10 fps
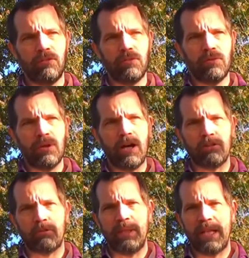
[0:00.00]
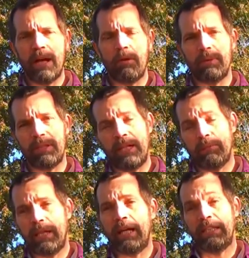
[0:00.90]
if you ask me now. But
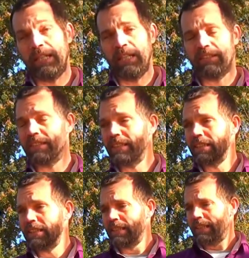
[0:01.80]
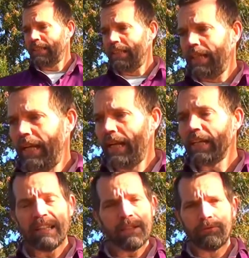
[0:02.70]
anyway, I did it. And I
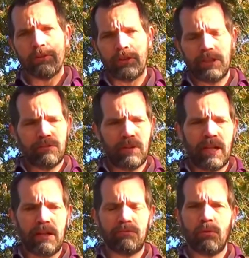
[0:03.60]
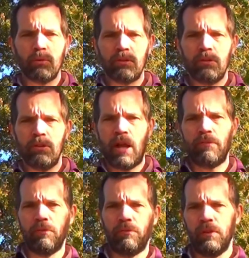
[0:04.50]
didn't feel anything. I thought you have
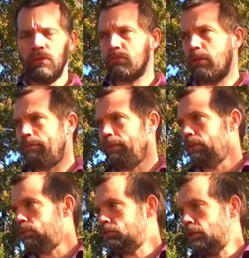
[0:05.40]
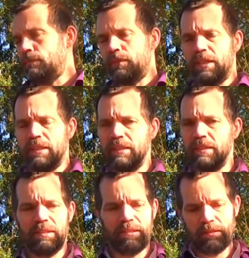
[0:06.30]
to feel something or
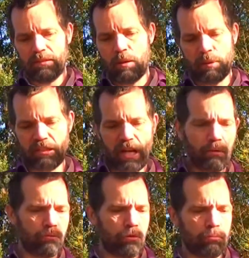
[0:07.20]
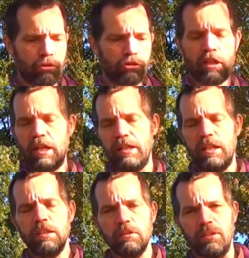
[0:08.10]
something coming down from the sky.
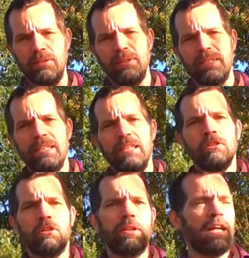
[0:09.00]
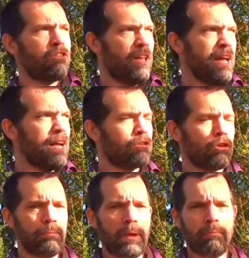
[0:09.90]
I don't know. So the next day I
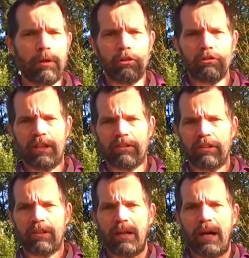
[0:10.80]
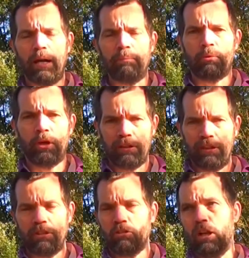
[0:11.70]
told my boss that I prayed
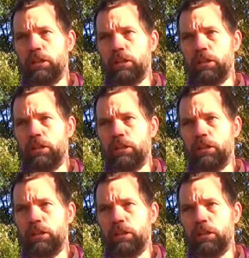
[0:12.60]
this